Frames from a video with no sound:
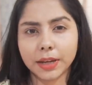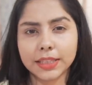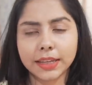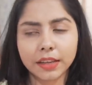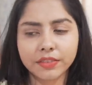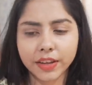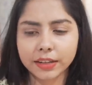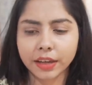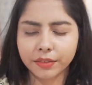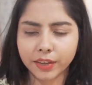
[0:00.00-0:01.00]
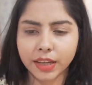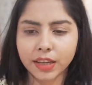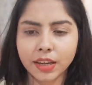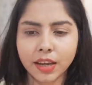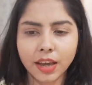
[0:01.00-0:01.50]
My skin felt
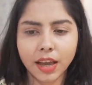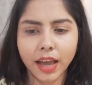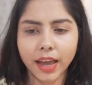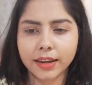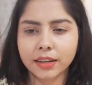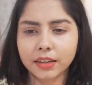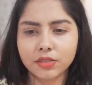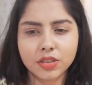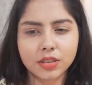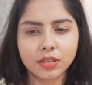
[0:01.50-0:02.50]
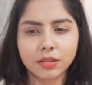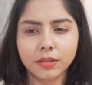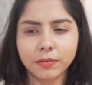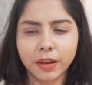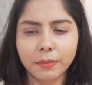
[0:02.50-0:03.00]
heavy and just
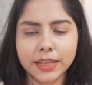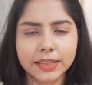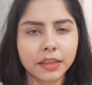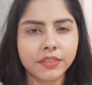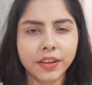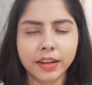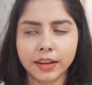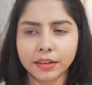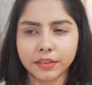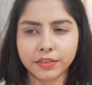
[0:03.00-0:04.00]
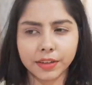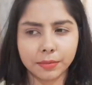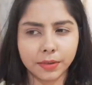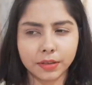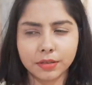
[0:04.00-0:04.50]
my skin felt
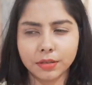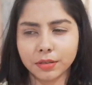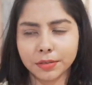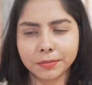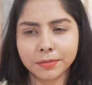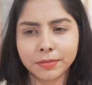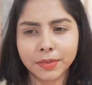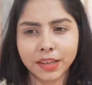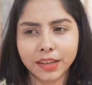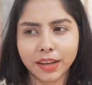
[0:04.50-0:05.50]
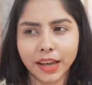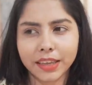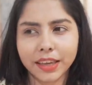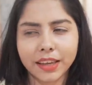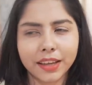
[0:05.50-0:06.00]
uncomfortable. So I
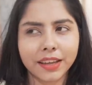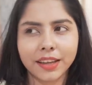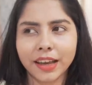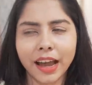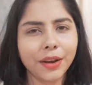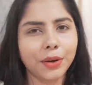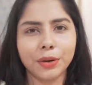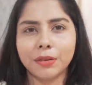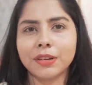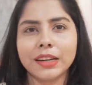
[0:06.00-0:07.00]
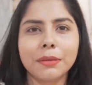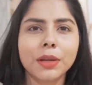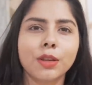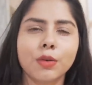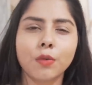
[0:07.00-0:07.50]
think, I don't know, let
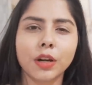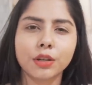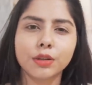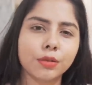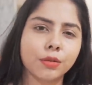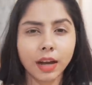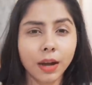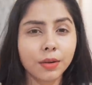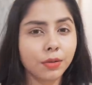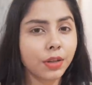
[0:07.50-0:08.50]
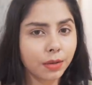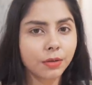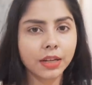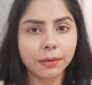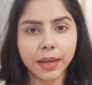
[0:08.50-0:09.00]
me know what you do. How do you
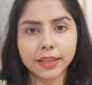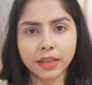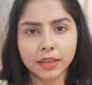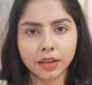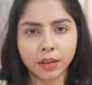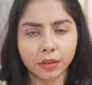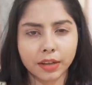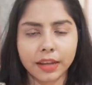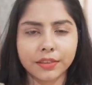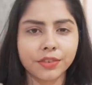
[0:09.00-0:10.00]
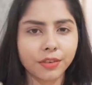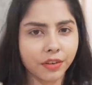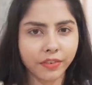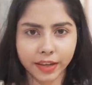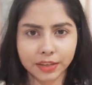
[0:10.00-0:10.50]
reapply sunscreen under, like, full
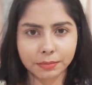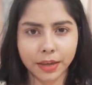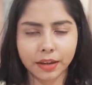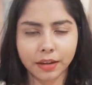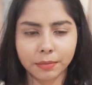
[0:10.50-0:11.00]
face makeup?